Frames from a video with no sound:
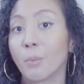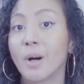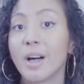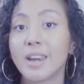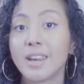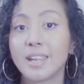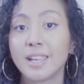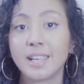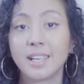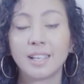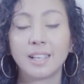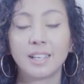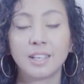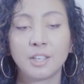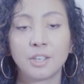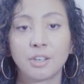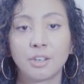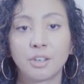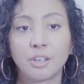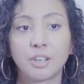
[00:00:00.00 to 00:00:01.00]
a
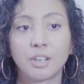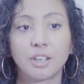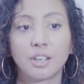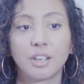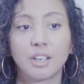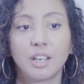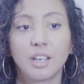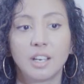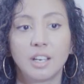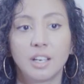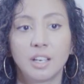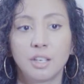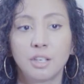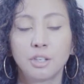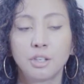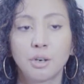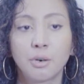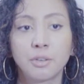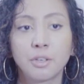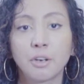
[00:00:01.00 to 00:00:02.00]
wedding, you're
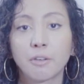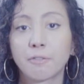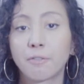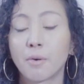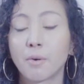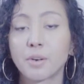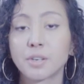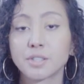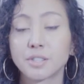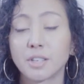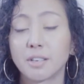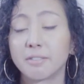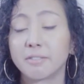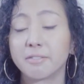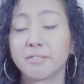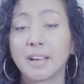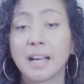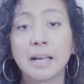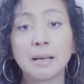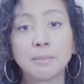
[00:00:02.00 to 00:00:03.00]
focused
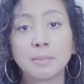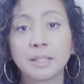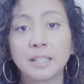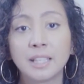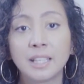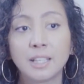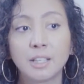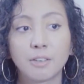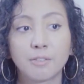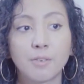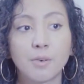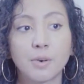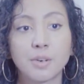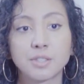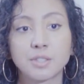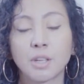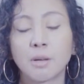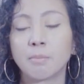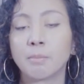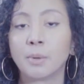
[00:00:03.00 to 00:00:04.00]
on family, you're
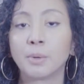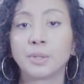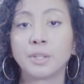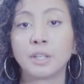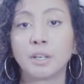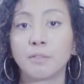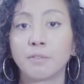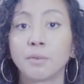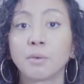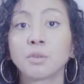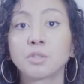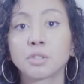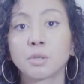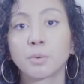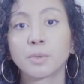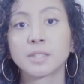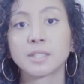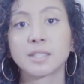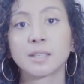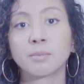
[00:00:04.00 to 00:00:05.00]
focused on building a future with